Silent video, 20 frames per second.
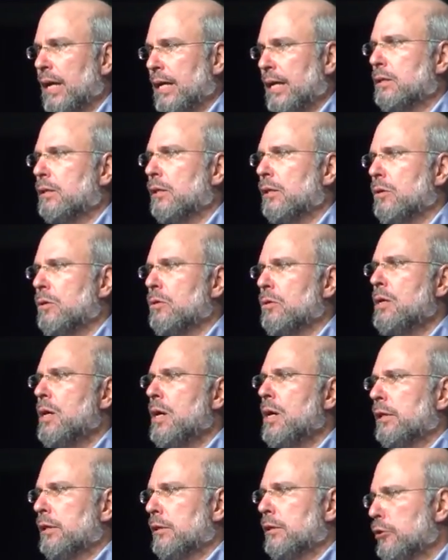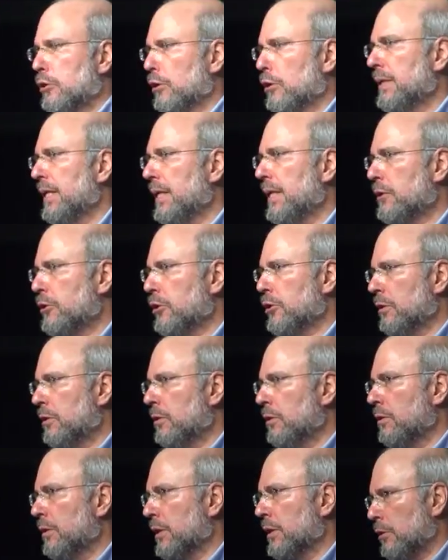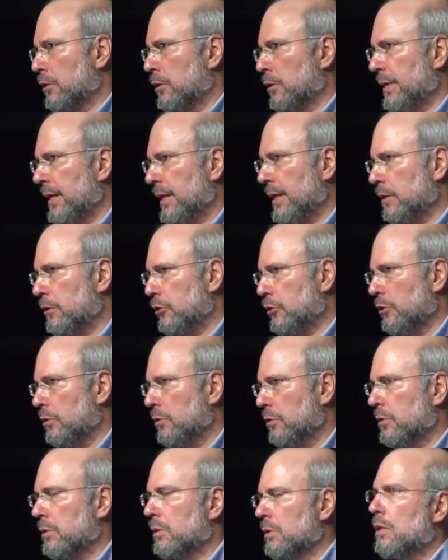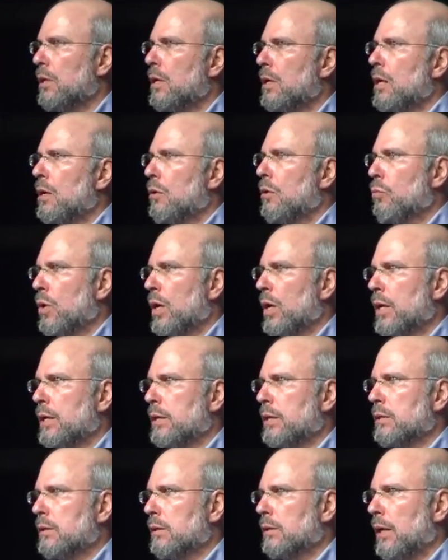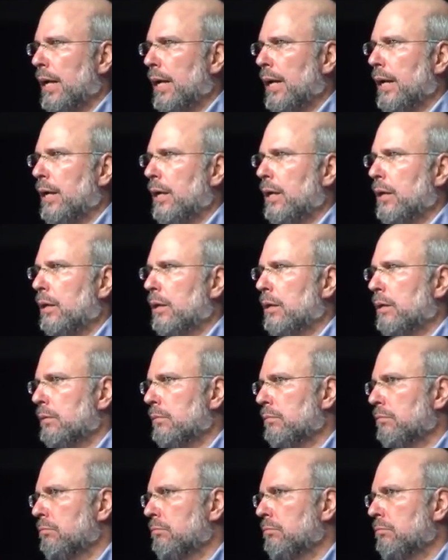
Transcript: so the determination to exterminate the Jews was a